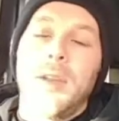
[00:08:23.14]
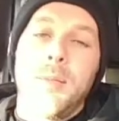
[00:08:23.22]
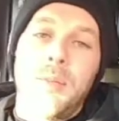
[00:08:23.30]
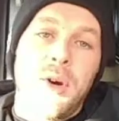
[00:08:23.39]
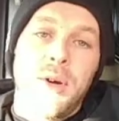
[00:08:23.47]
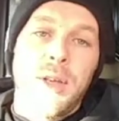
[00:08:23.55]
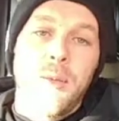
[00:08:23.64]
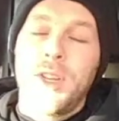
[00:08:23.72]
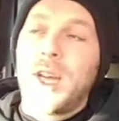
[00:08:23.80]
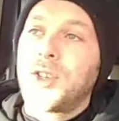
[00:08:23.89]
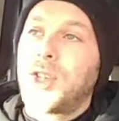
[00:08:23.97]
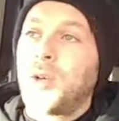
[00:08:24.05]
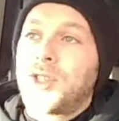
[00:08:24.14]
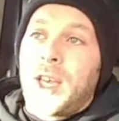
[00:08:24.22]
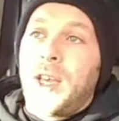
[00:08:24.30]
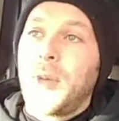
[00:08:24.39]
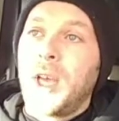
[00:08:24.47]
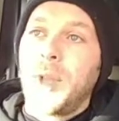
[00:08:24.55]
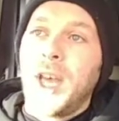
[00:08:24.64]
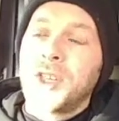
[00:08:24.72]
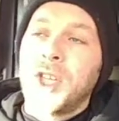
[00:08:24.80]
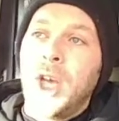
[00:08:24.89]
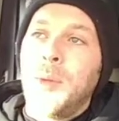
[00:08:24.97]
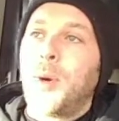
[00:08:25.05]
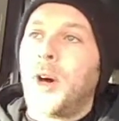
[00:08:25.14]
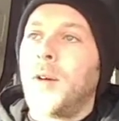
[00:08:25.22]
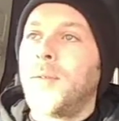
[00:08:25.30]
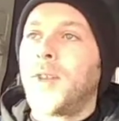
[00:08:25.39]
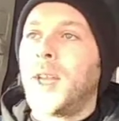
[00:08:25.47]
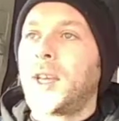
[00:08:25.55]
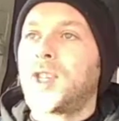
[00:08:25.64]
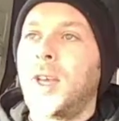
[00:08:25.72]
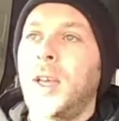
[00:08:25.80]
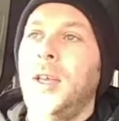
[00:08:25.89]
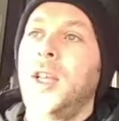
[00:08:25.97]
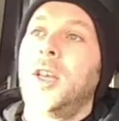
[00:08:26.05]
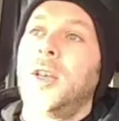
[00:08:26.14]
but with Nacho staying, maybe that's not important for next year.